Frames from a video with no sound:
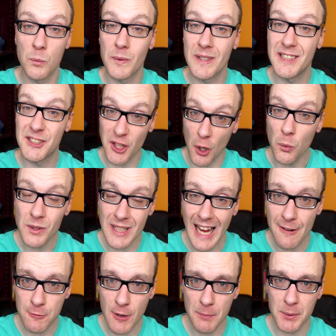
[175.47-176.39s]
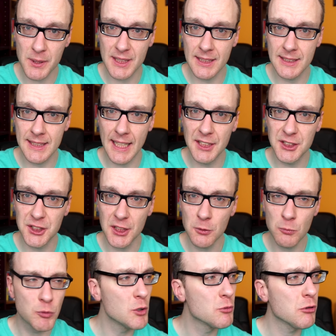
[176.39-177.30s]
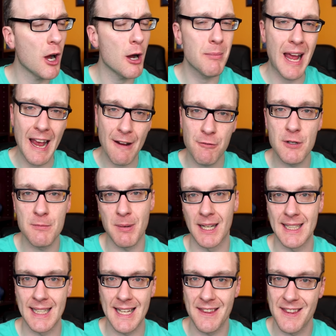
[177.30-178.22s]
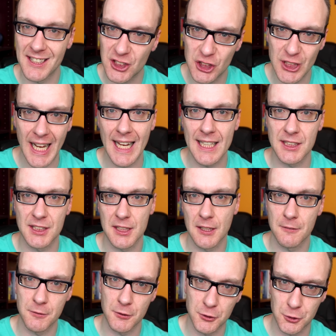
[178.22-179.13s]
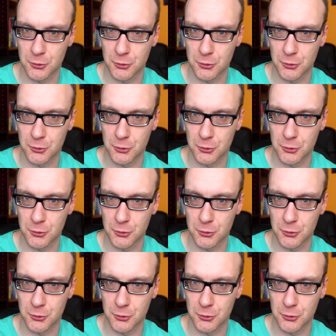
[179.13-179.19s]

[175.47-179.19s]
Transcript: When we don't have representation, we rob everybody the chance for